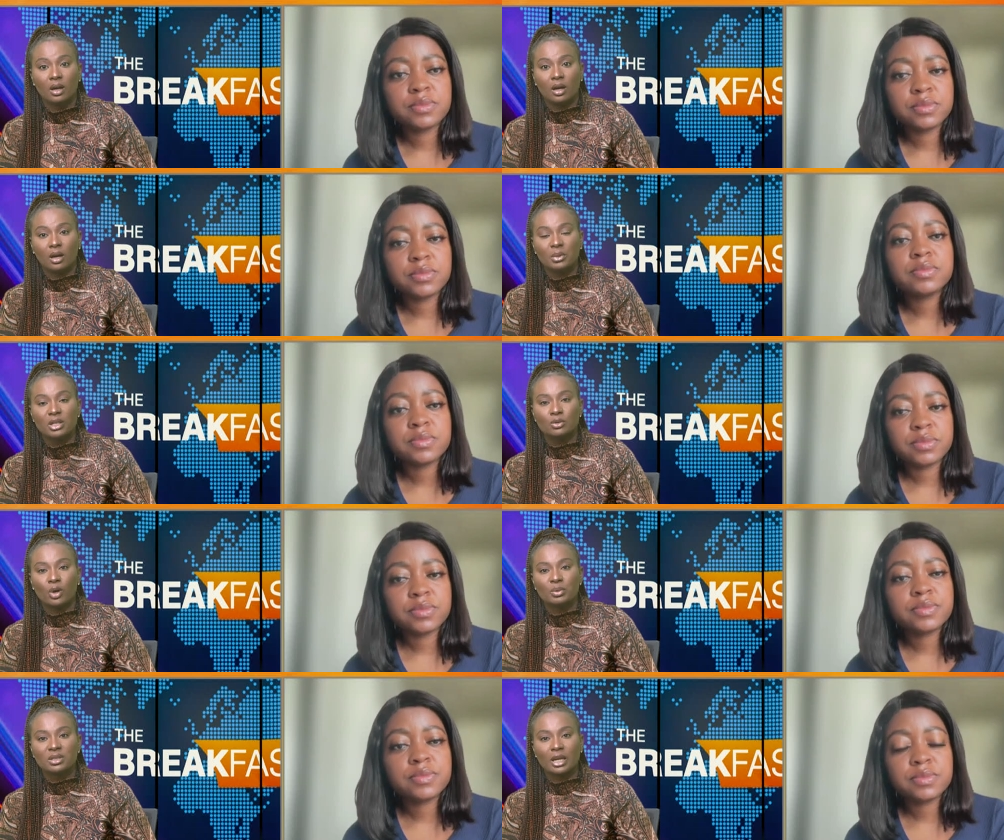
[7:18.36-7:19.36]
Speaker 1: um, it's
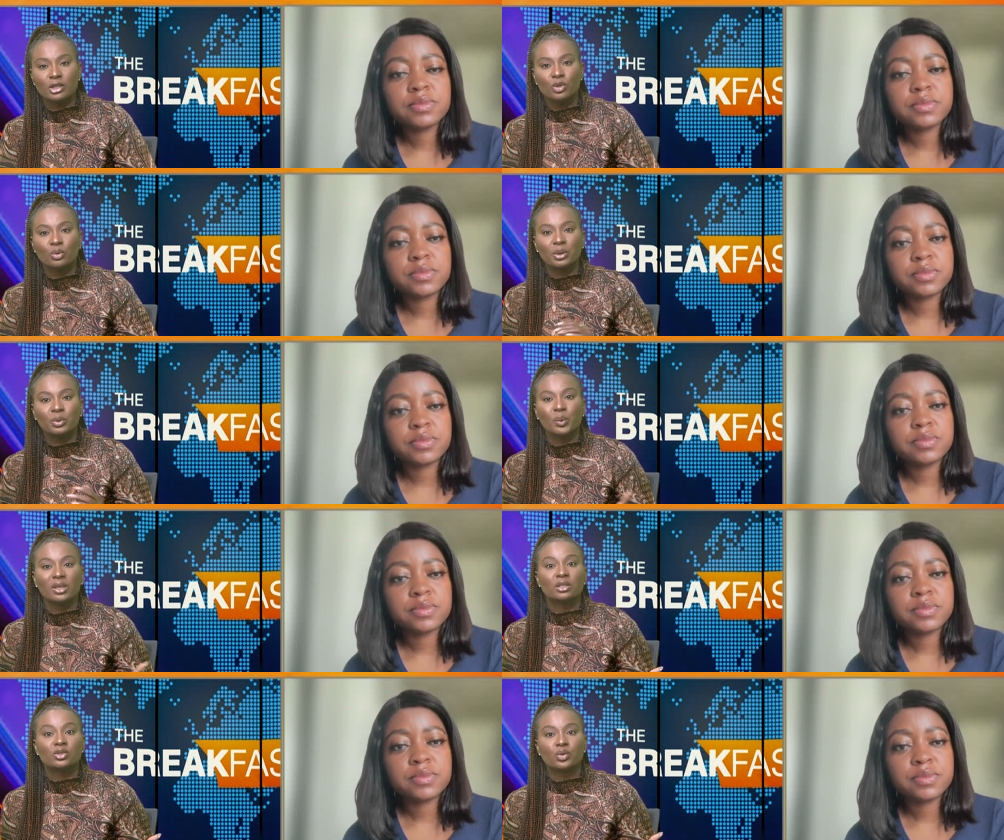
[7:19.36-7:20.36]
almost like two people
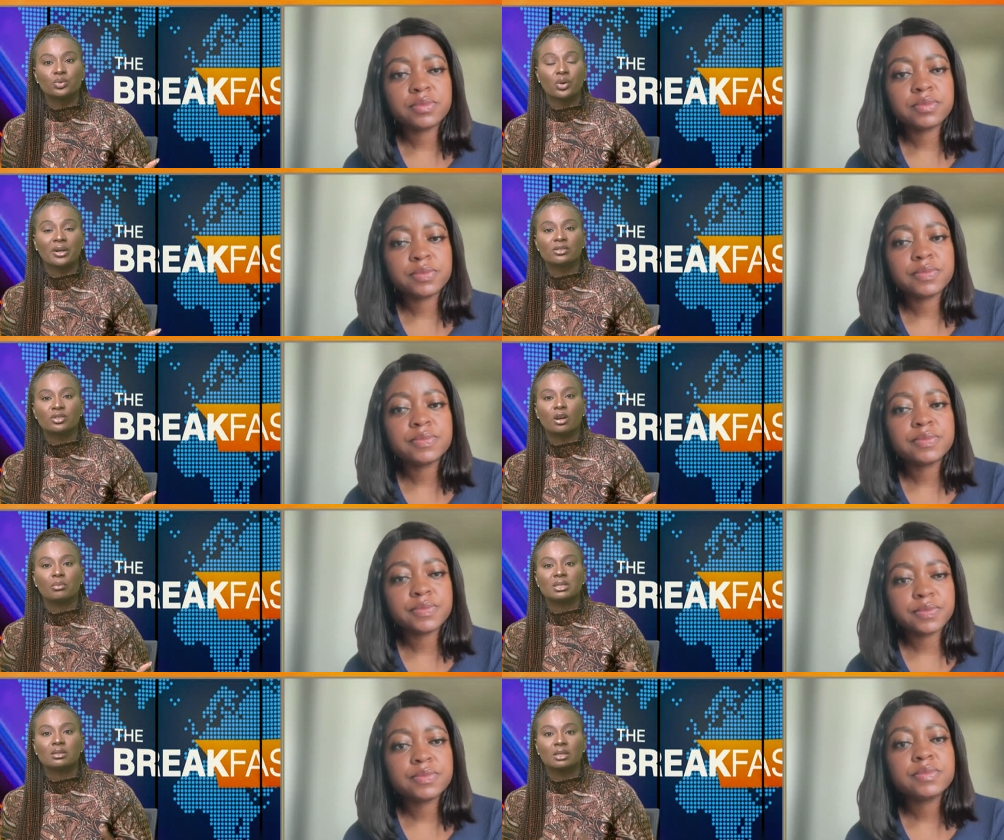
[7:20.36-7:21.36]
with their strengths
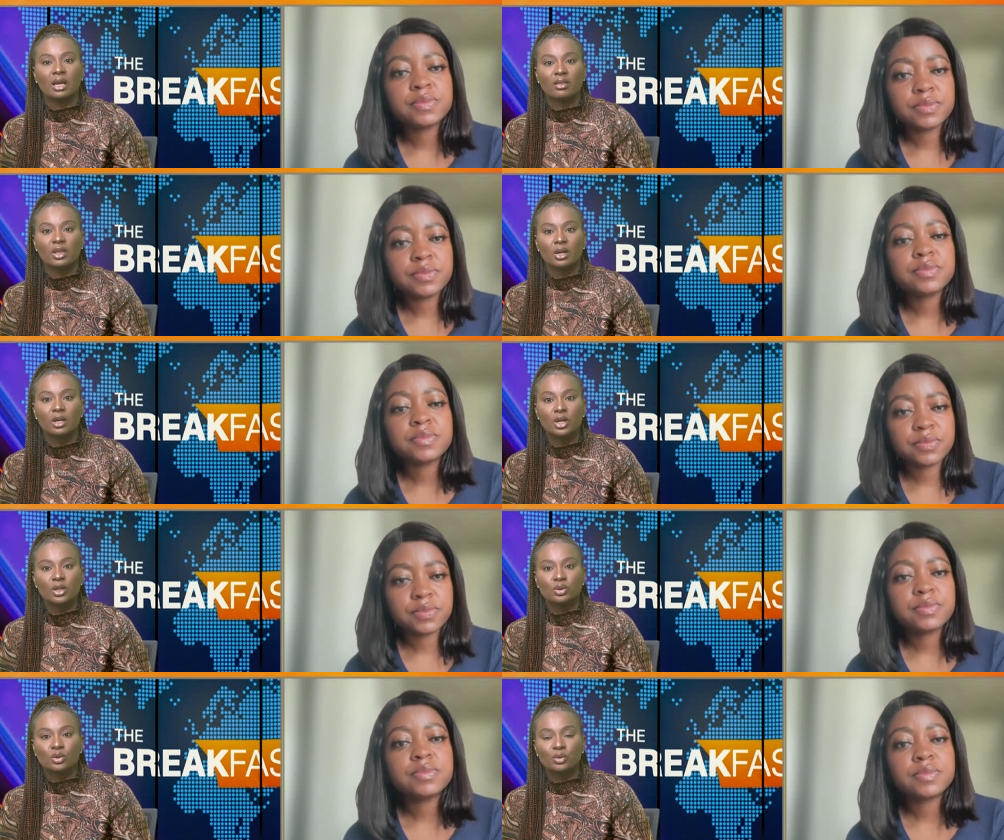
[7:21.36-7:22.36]
coming together
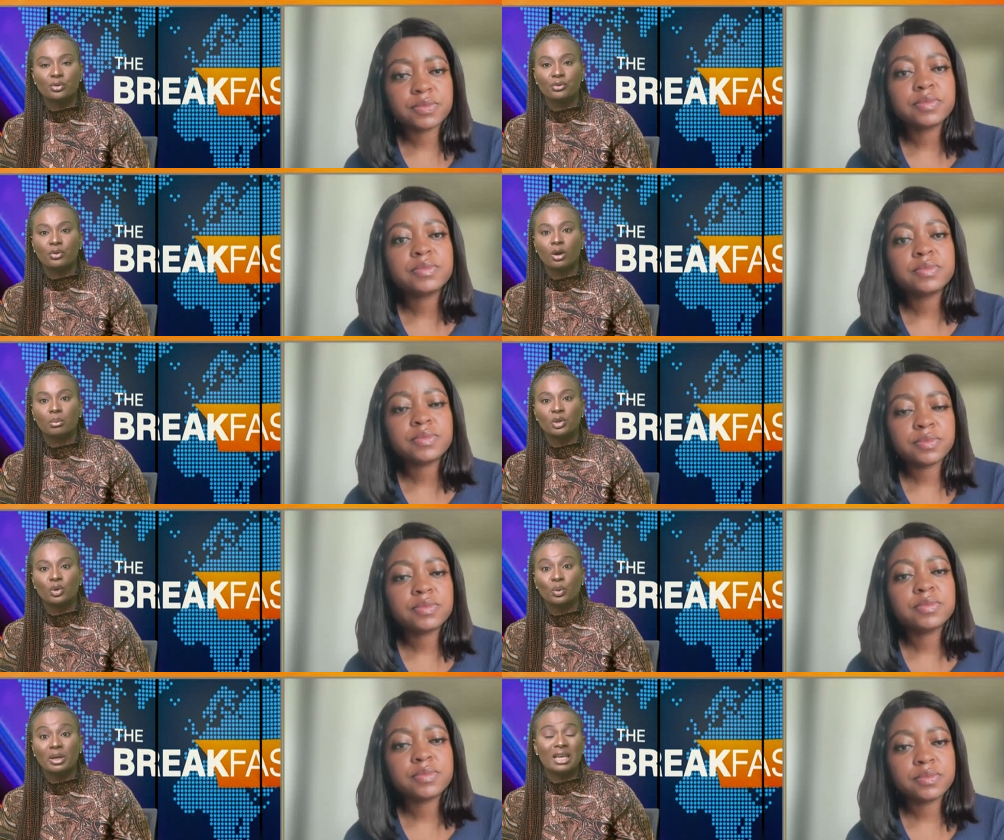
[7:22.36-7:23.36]
to form,
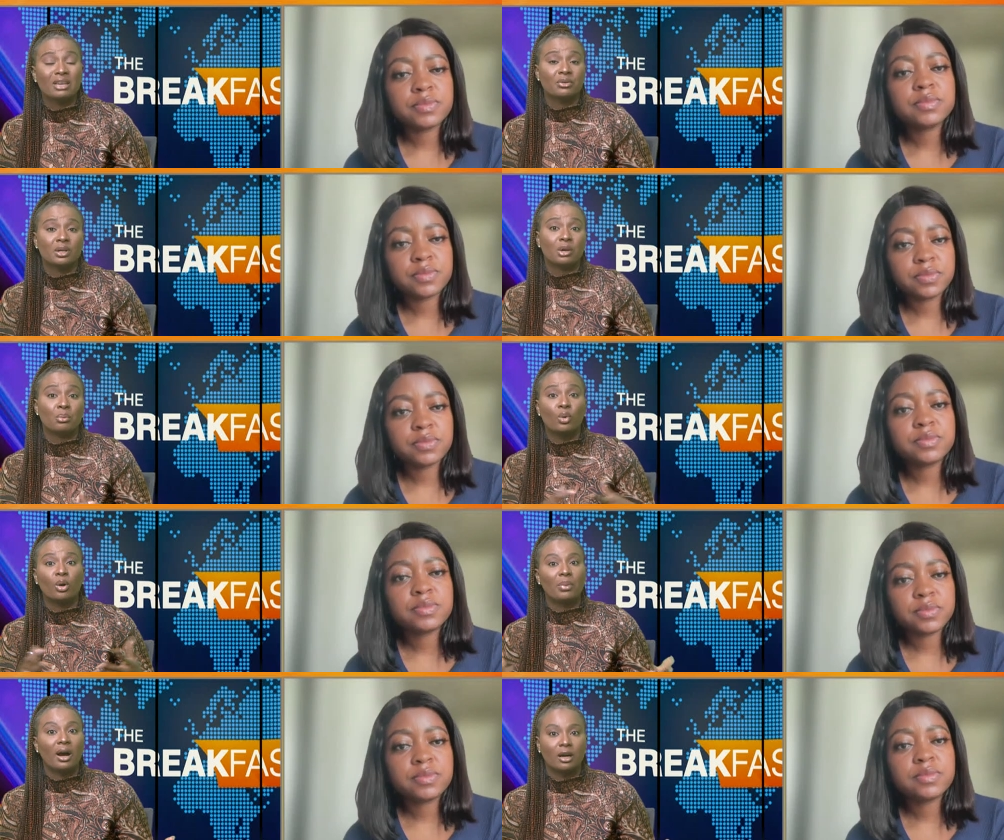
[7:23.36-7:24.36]
you know, even a
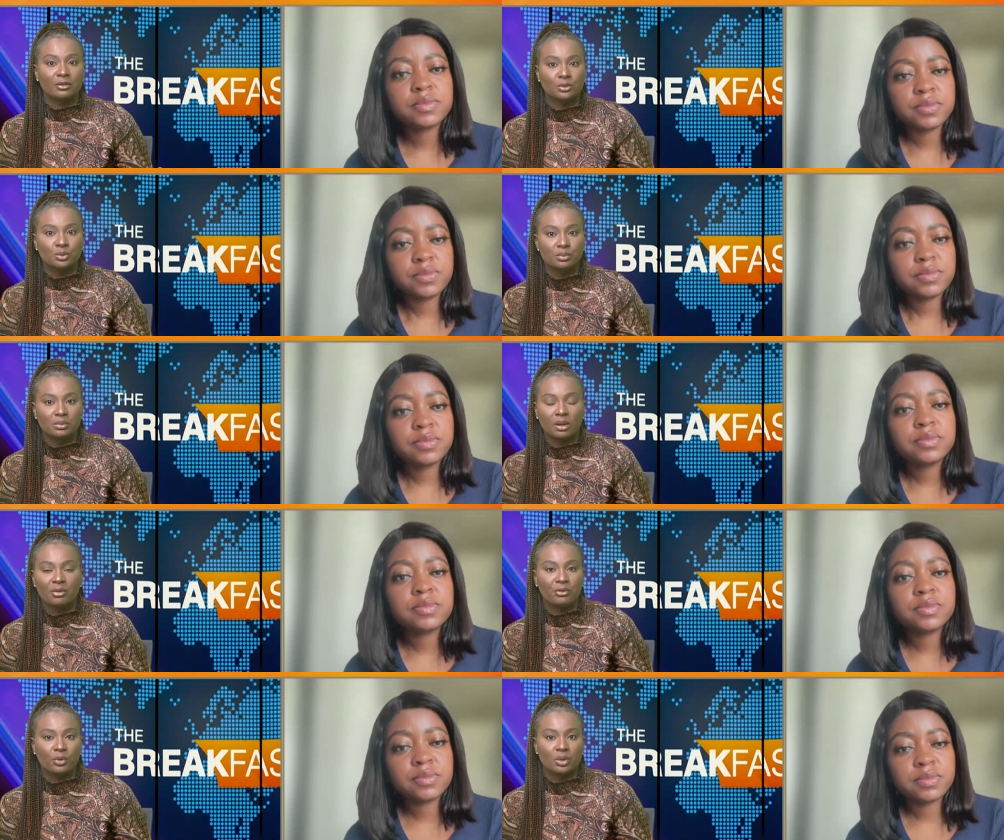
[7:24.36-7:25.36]
more powerful
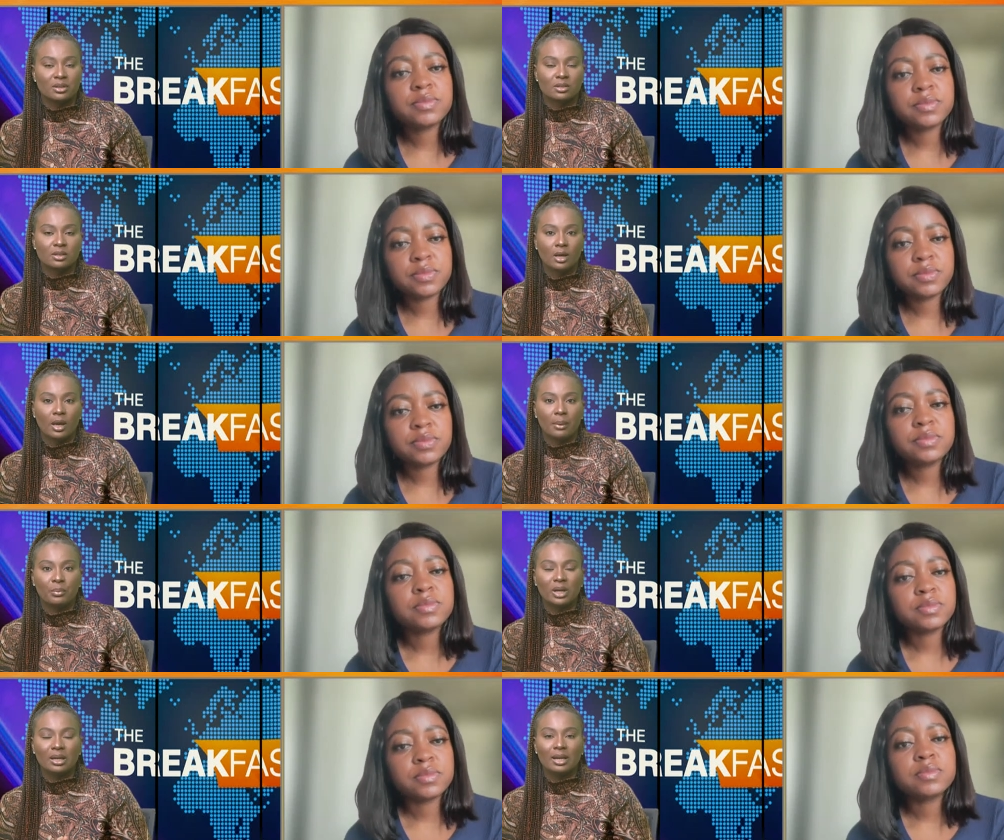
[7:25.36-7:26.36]
force.
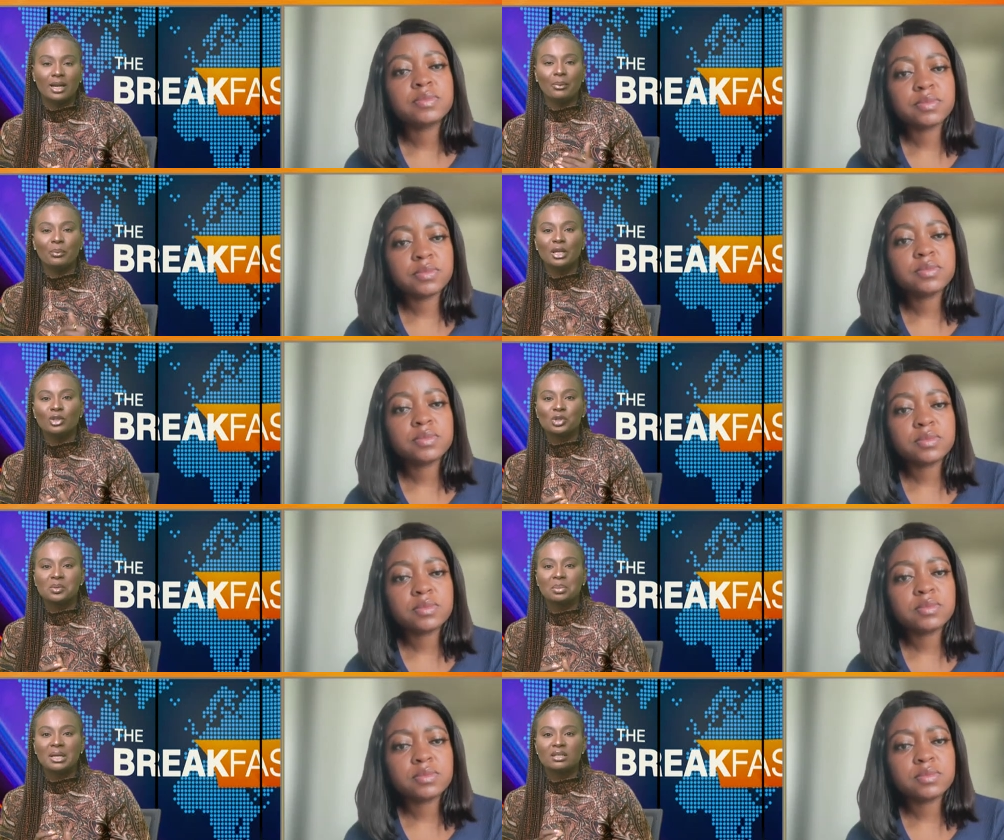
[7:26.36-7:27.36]
But let me
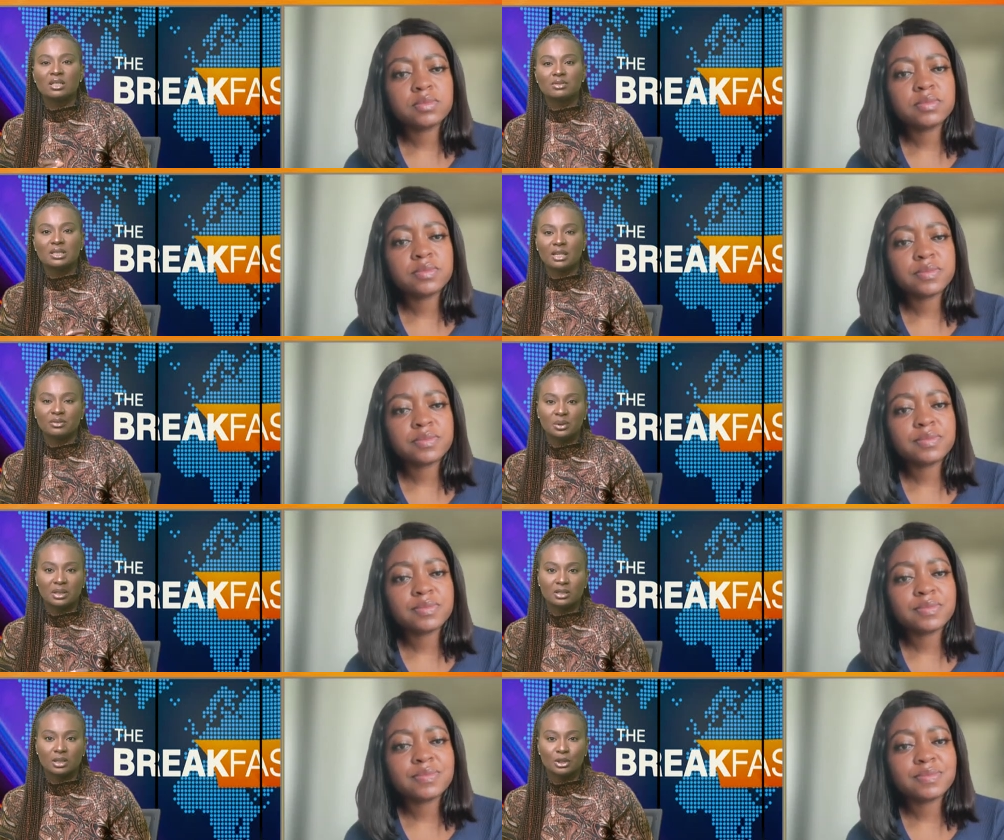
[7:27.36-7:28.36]
just play devil's
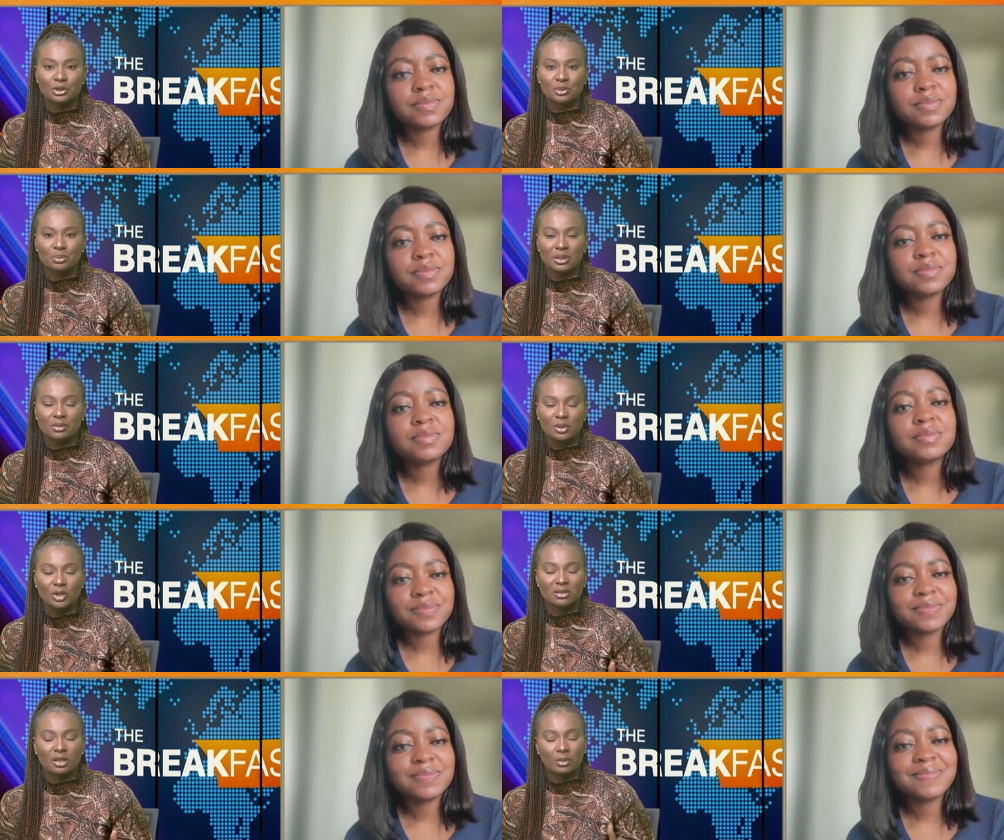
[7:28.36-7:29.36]
advocate a little bit
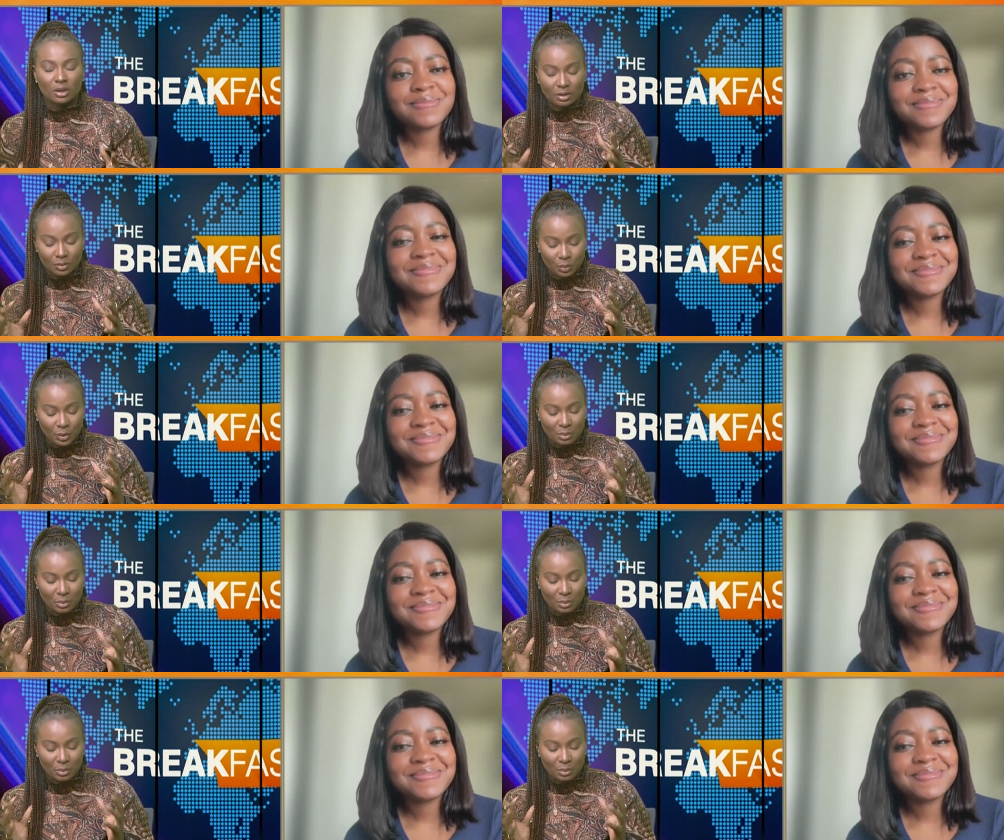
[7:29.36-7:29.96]
because I mean, we